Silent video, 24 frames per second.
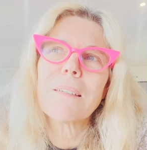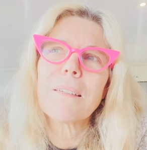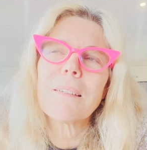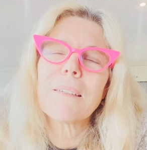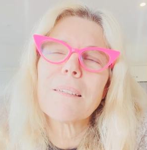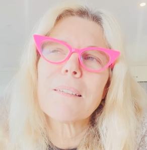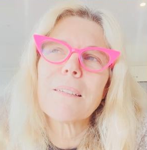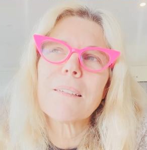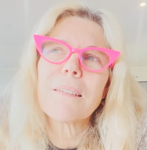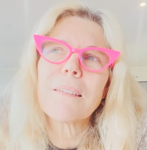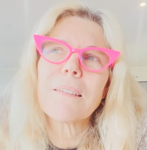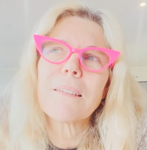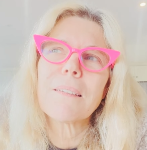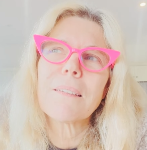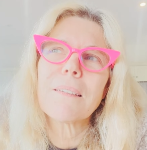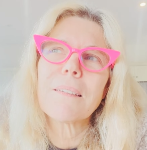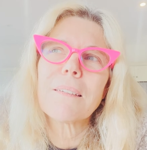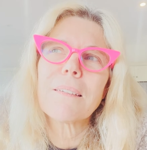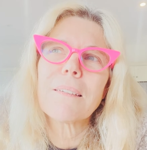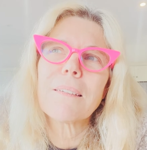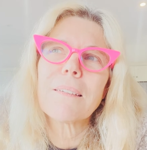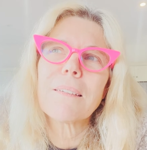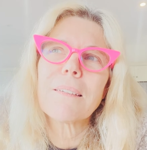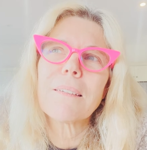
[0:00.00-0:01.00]

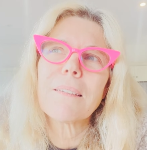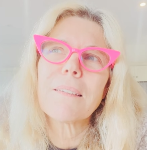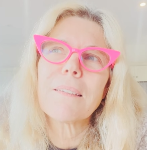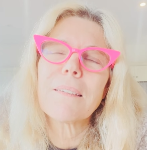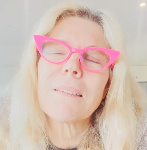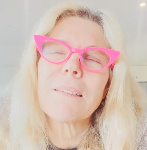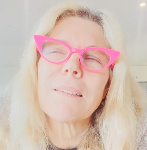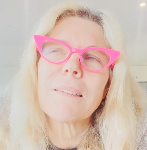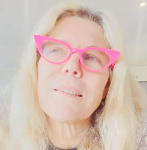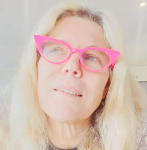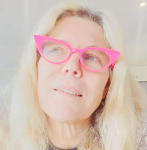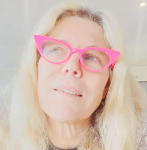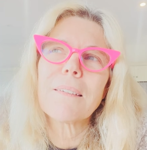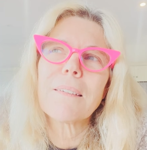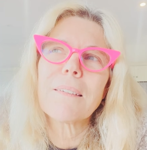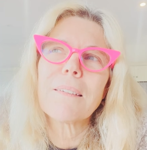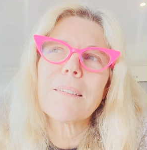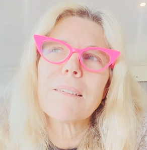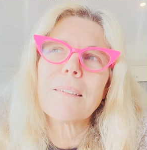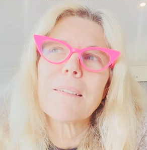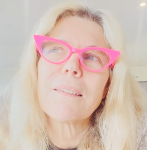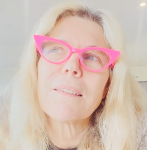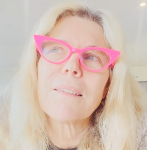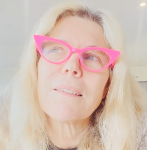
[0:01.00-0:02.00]

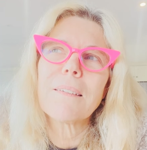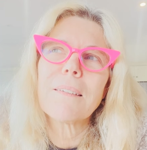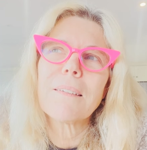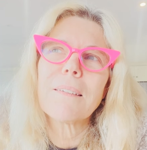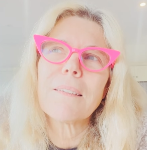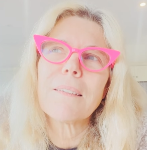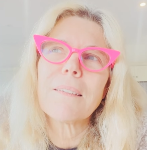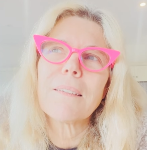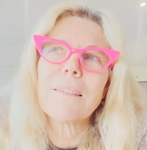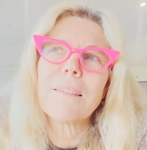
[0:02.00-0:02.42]
[no speech]